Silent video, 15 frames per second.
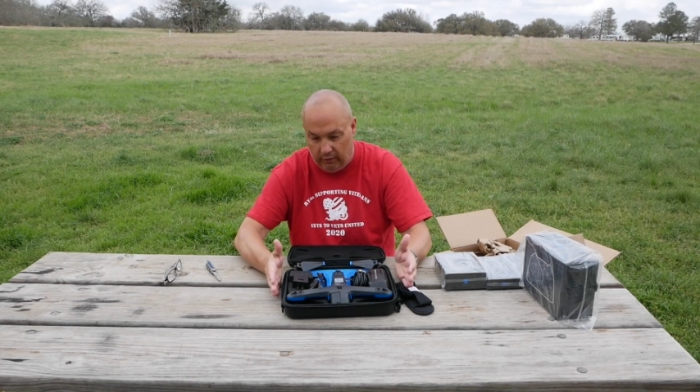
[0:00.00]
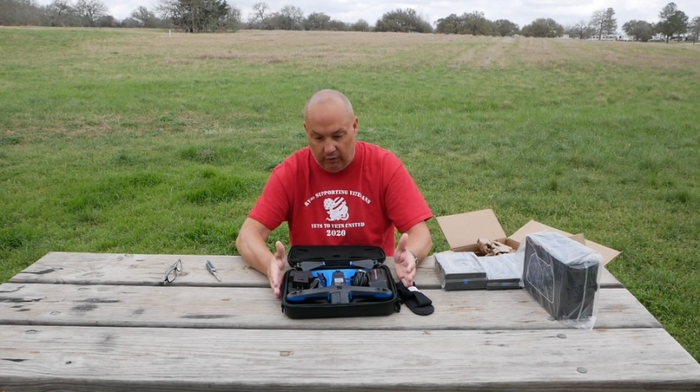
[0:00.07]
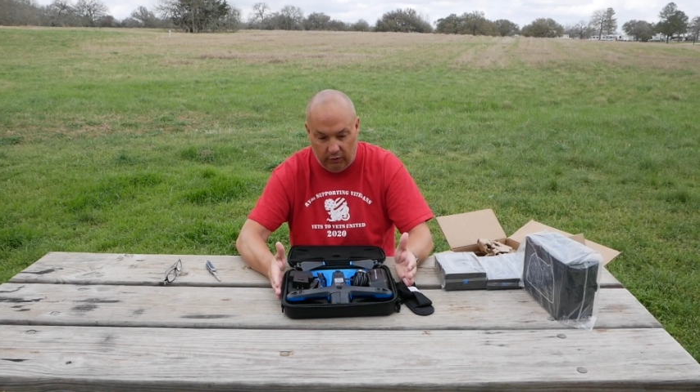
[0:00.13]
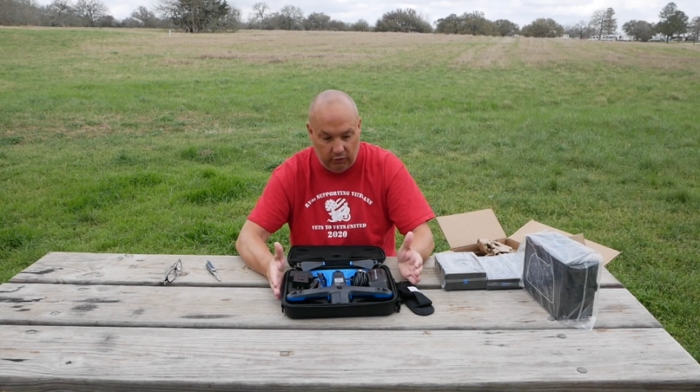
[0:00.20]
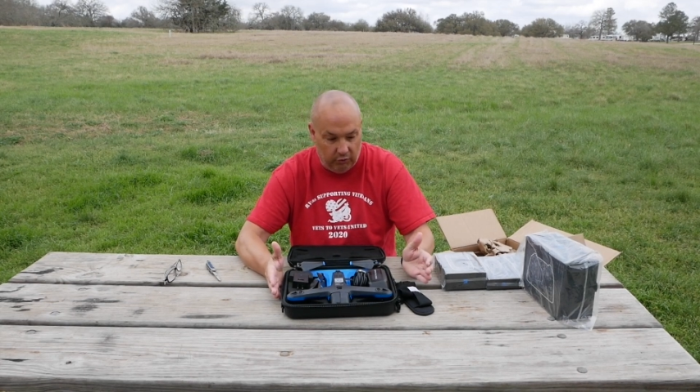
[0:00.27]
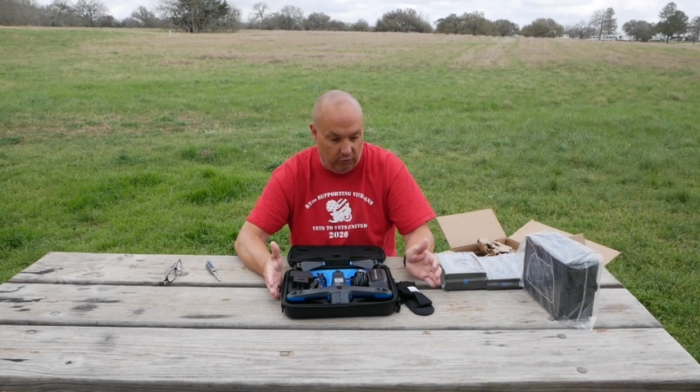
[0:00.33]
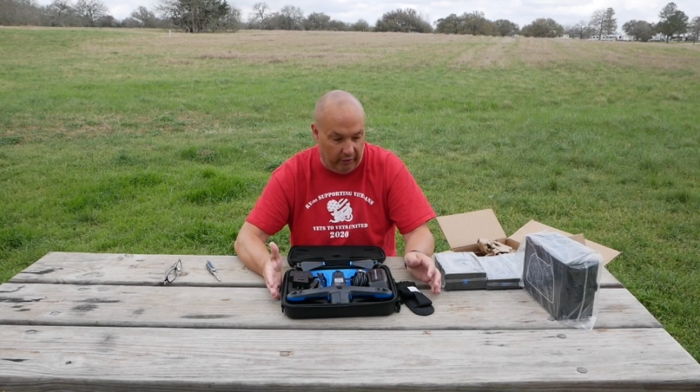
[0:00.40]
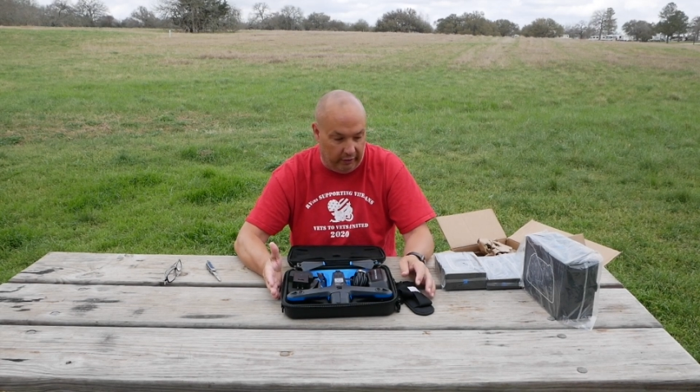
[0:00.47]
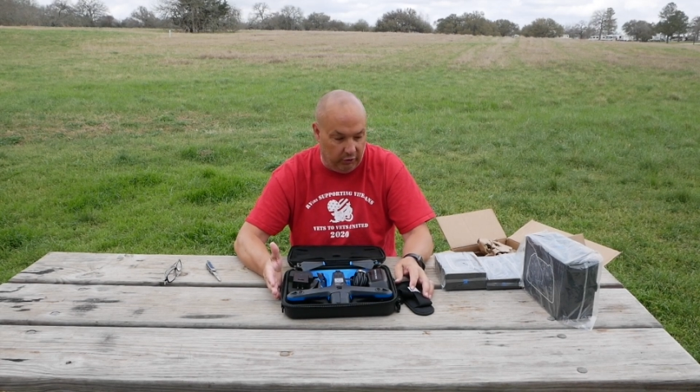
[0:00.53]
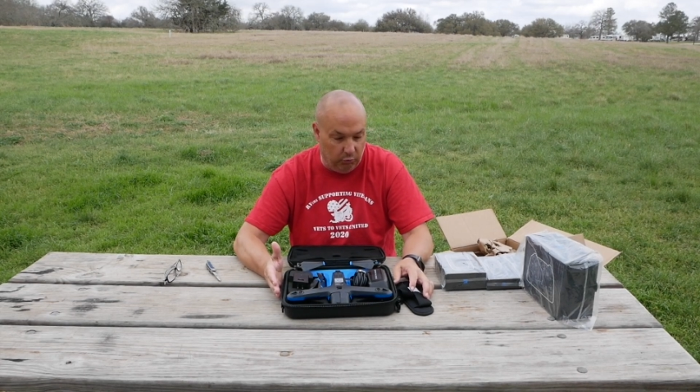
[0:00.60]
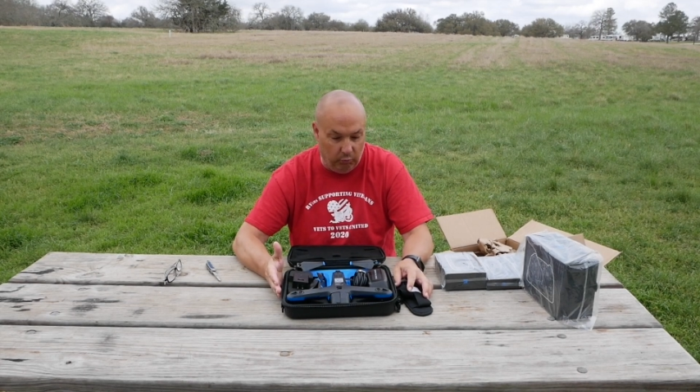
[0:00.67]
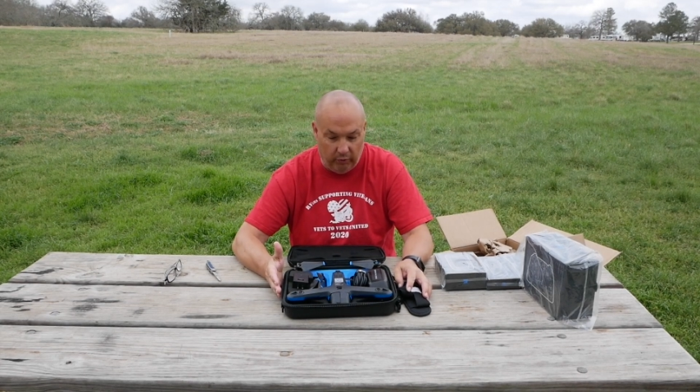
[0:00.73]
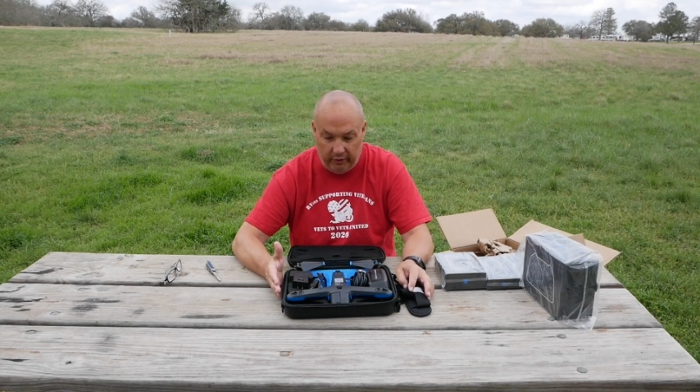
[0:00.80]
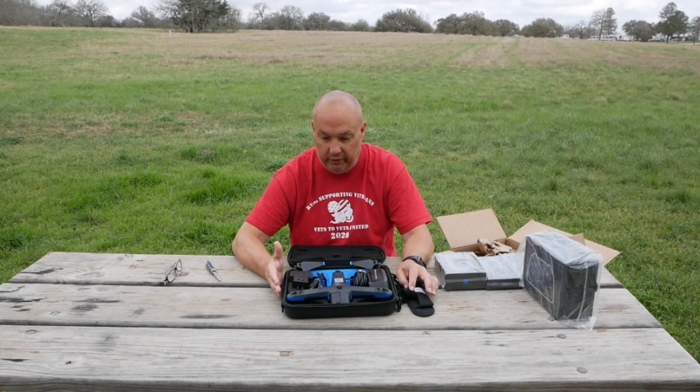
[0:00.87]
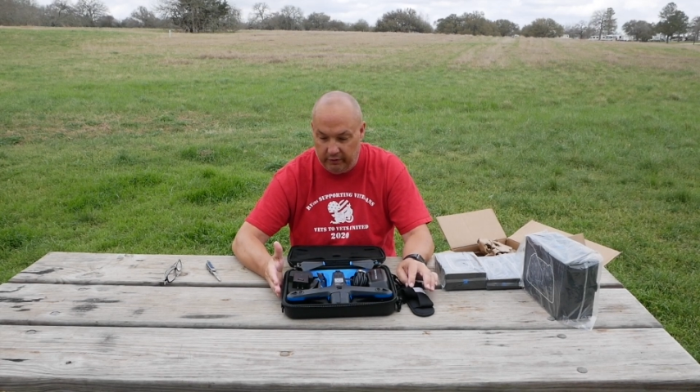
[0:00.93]
So that's
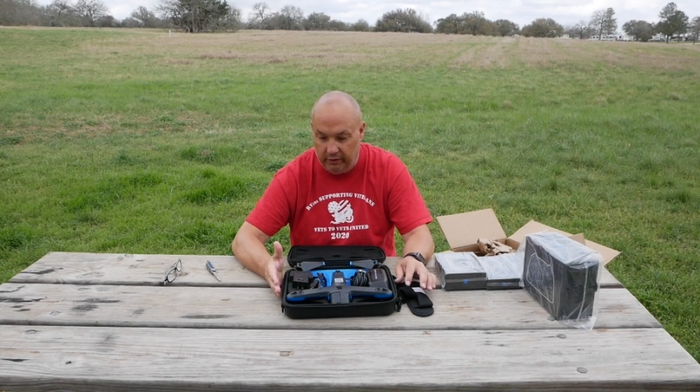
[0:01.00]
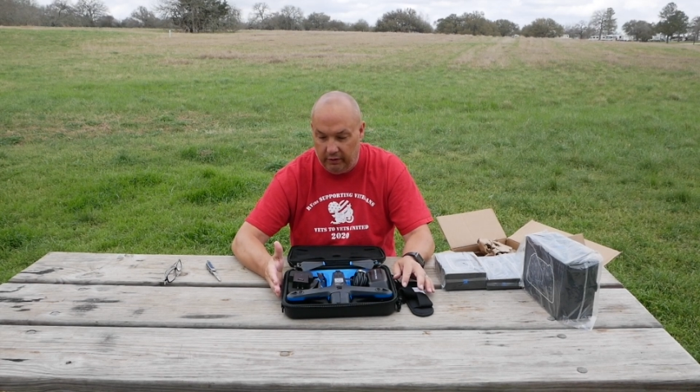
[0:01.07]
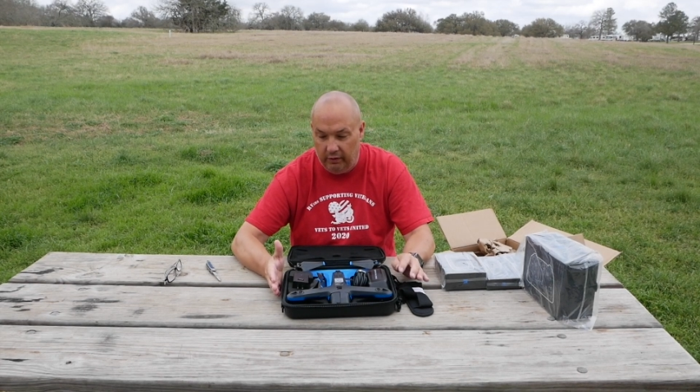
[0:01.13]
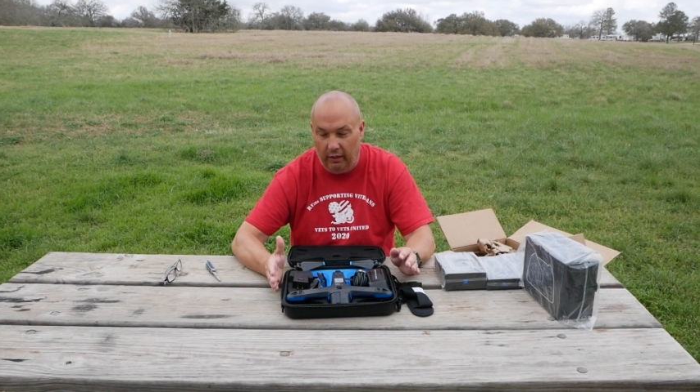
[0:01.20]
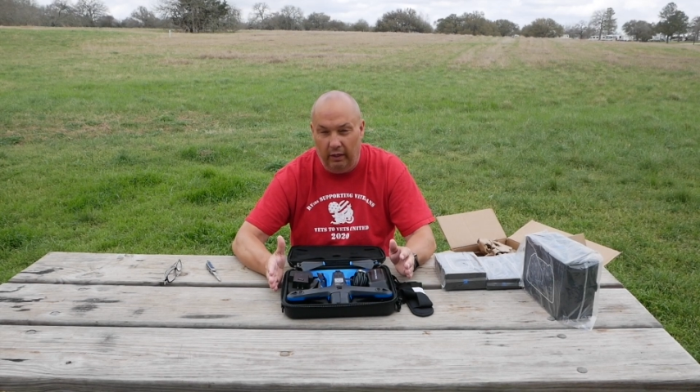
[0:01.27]
what